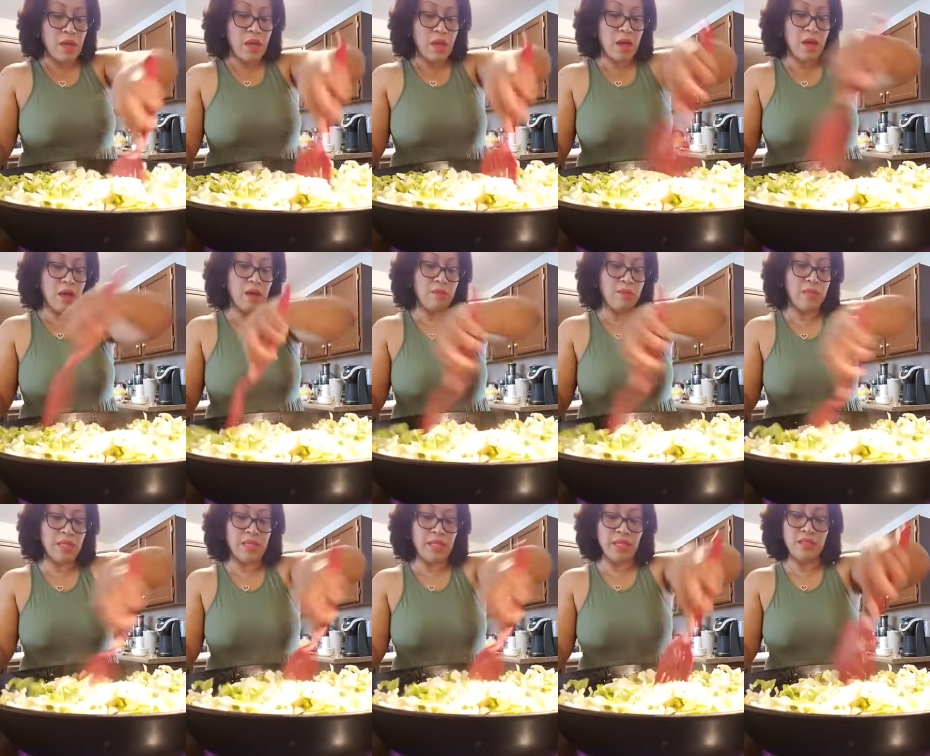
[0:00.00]
Um,
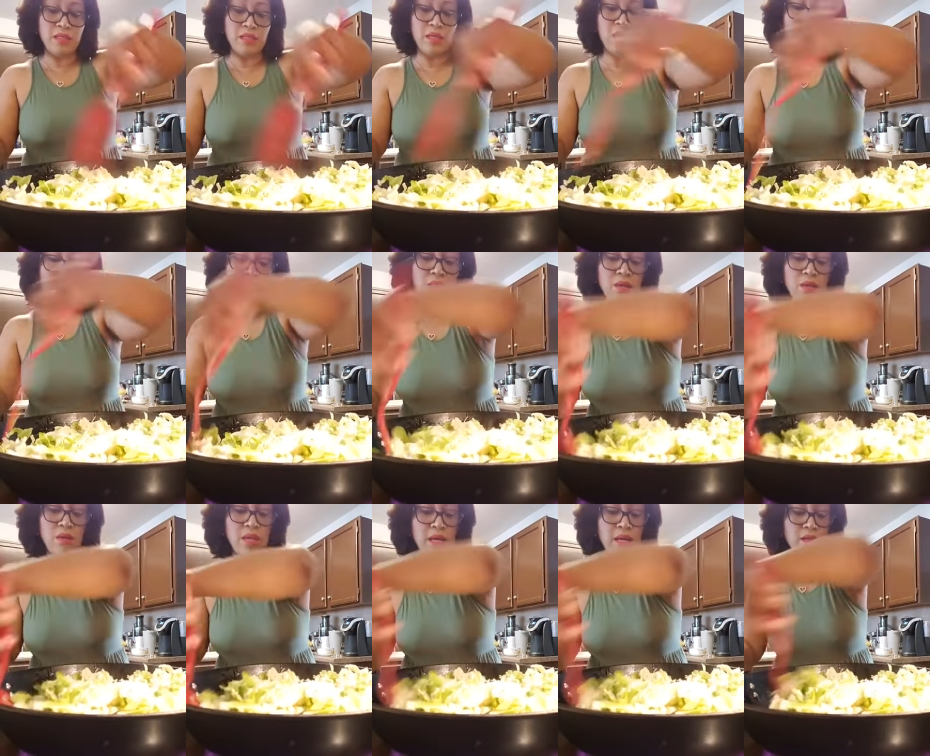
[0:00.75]
and that's it. That's
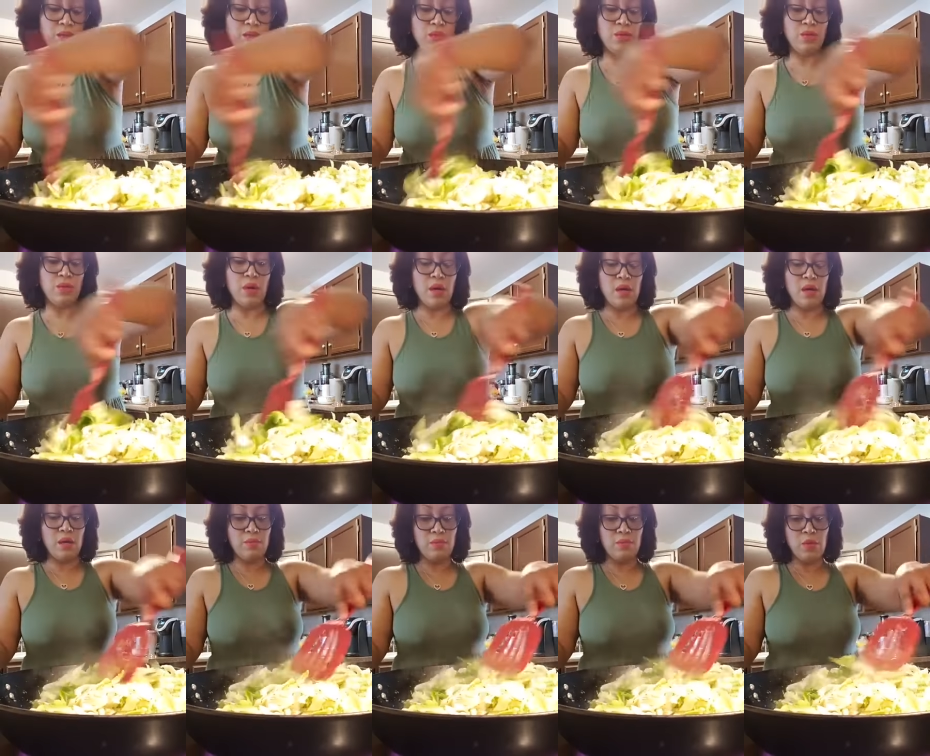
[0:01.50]
all I do.
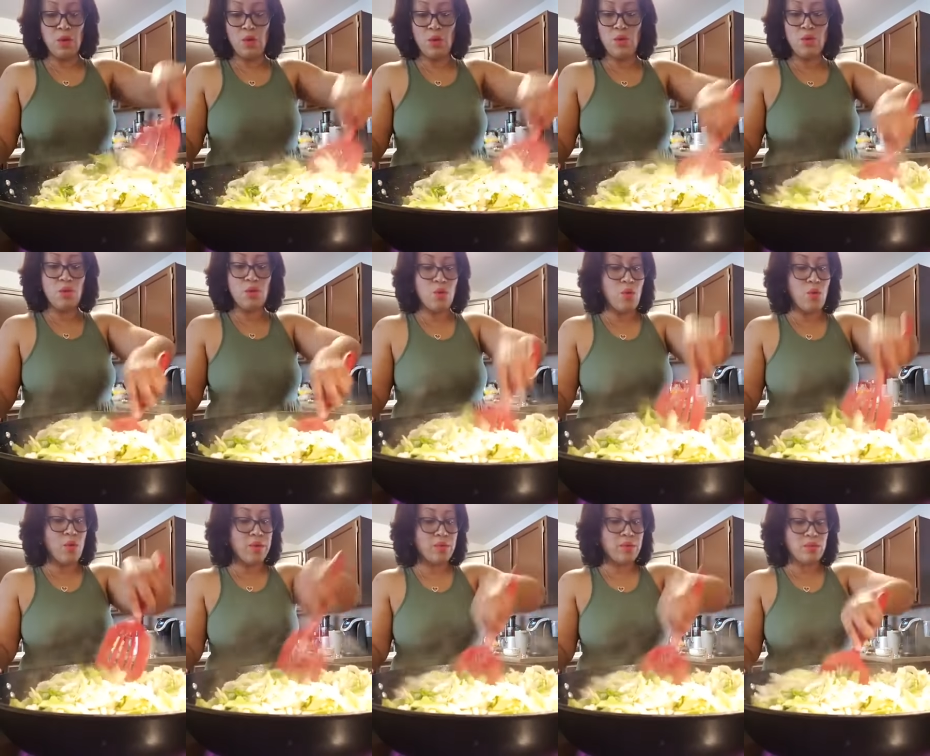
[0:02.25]
Um, no
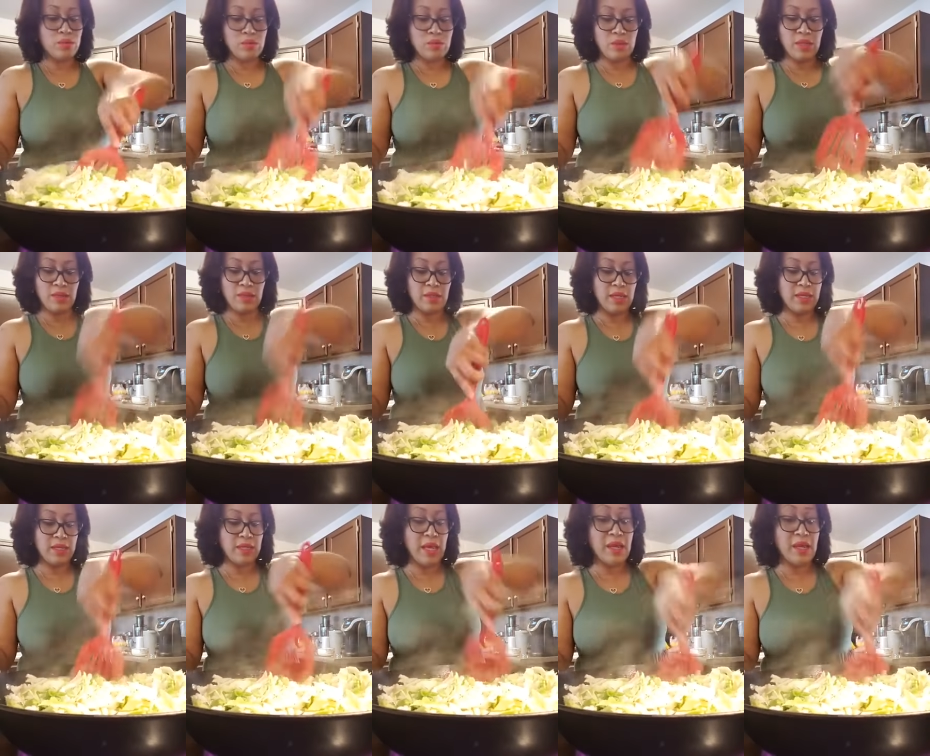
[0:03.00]
oils or nothing
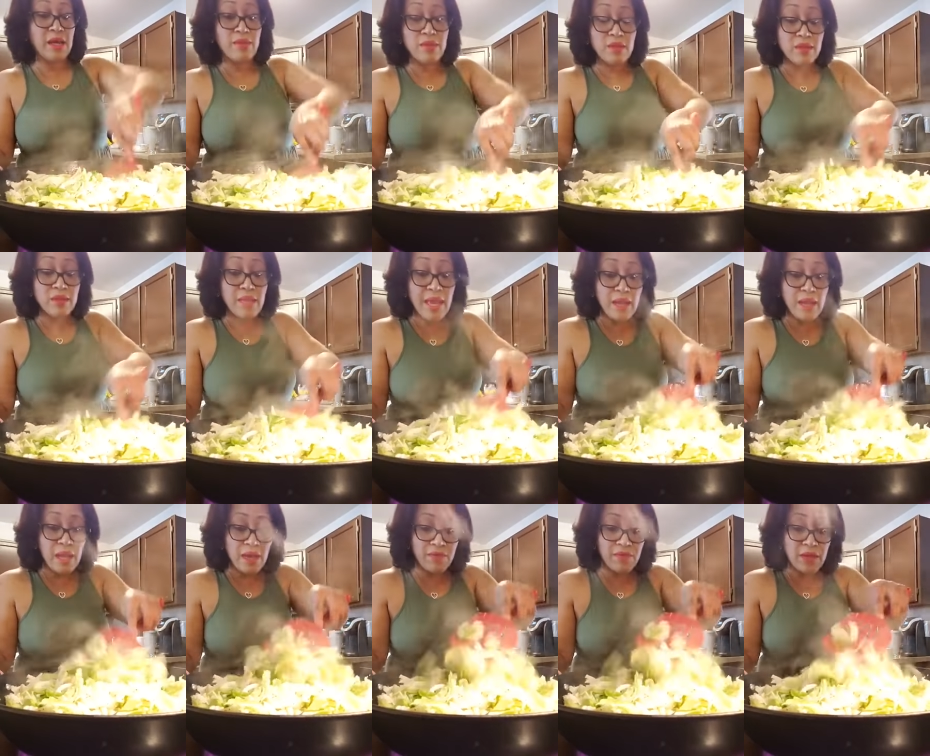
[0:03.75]
like that other than
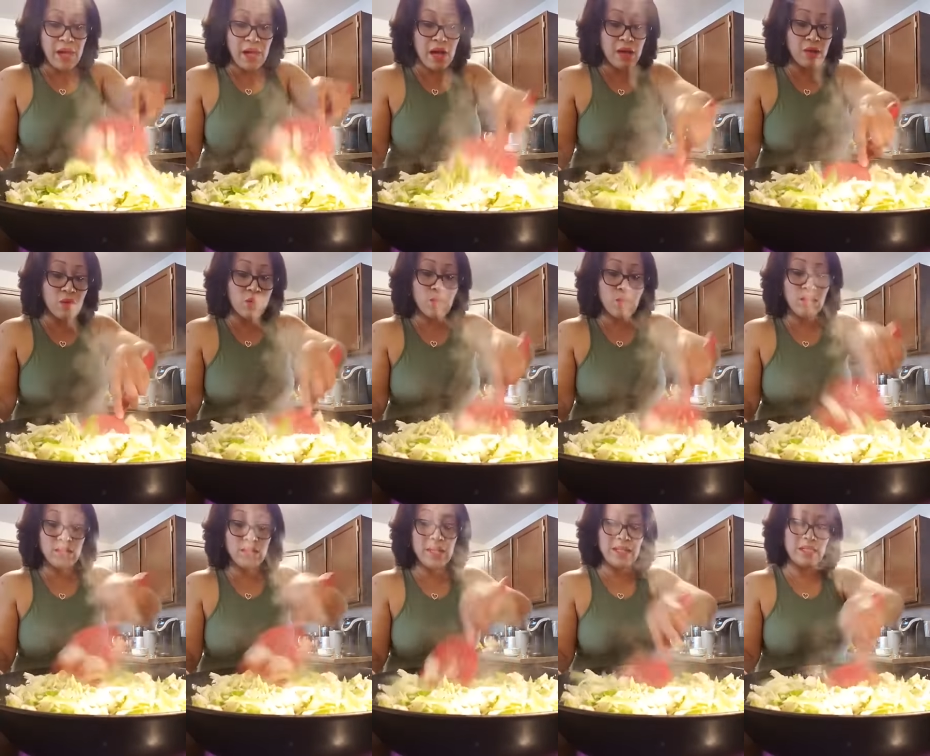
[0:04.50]
that avocado
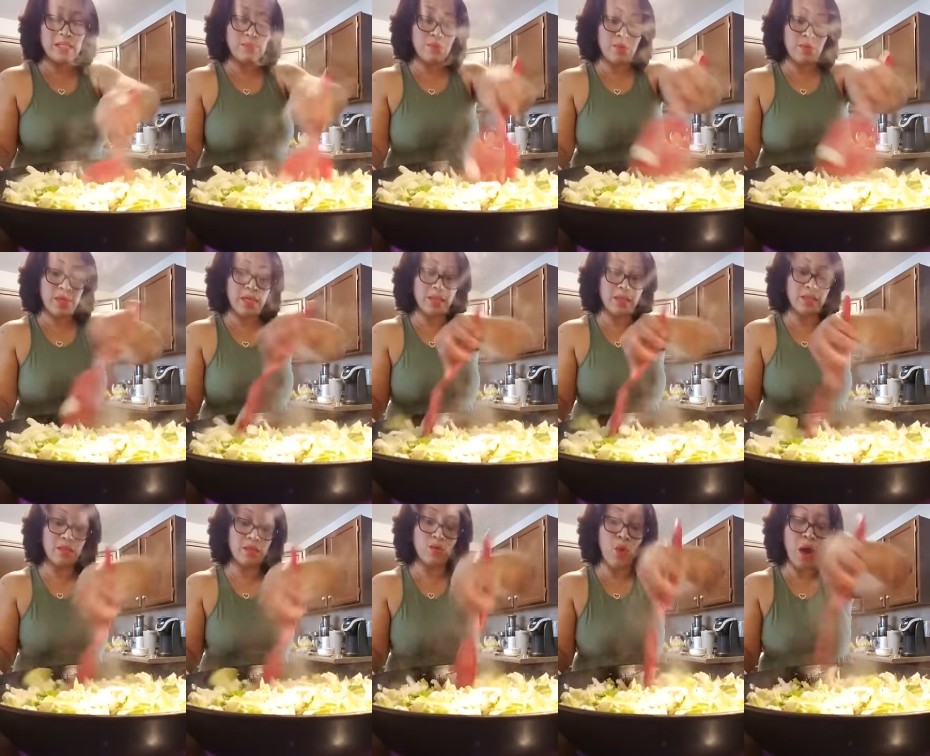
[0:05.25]
oil that I sprayed
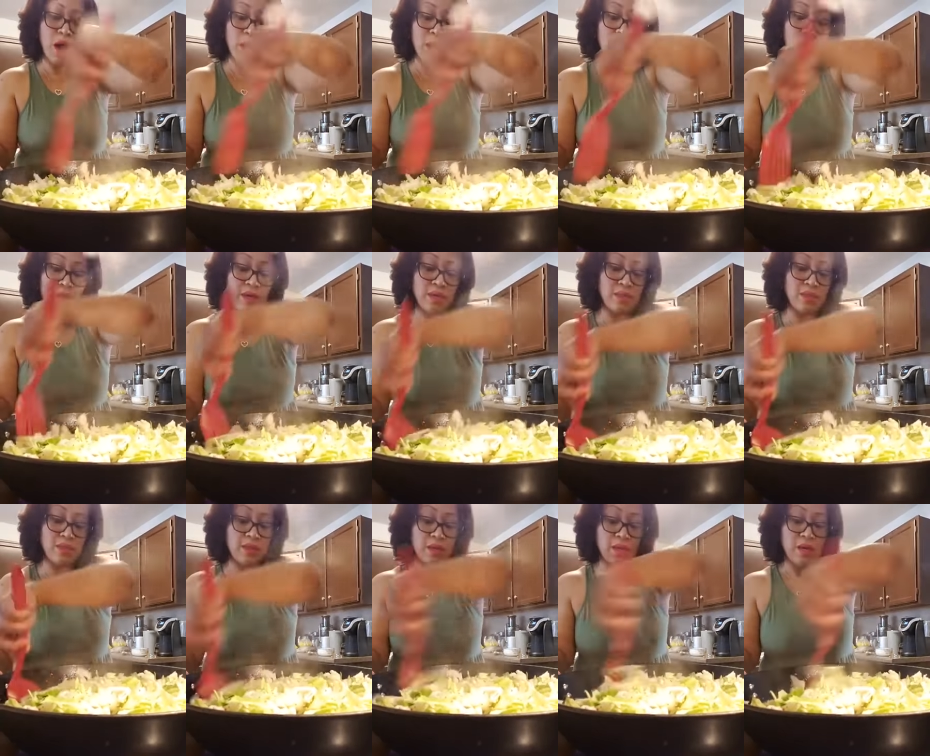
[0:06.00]
the wok
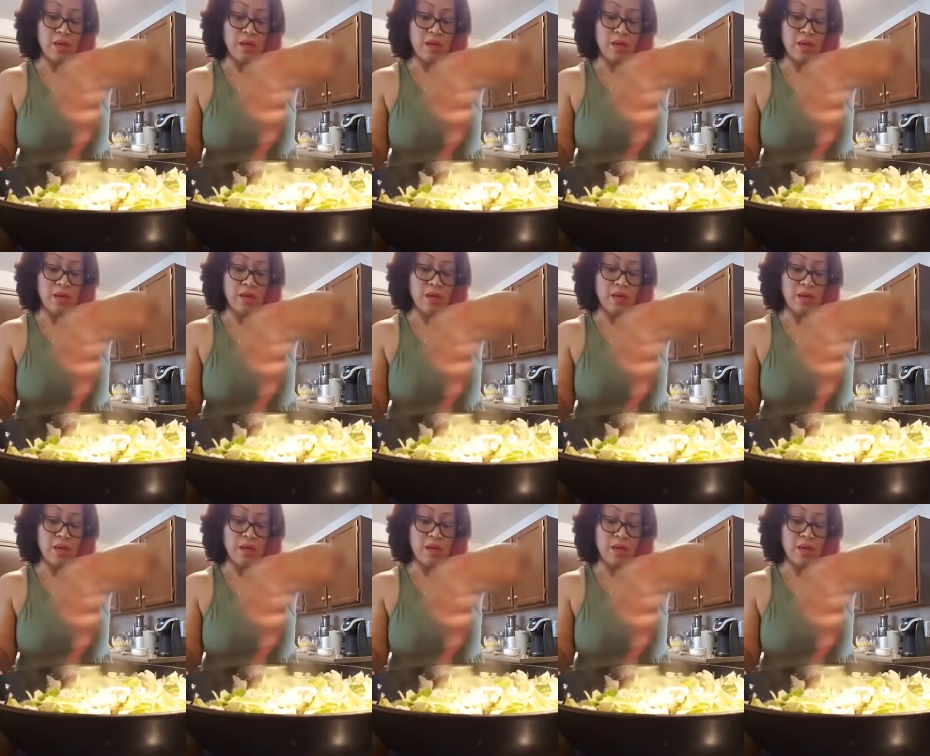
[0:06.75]
with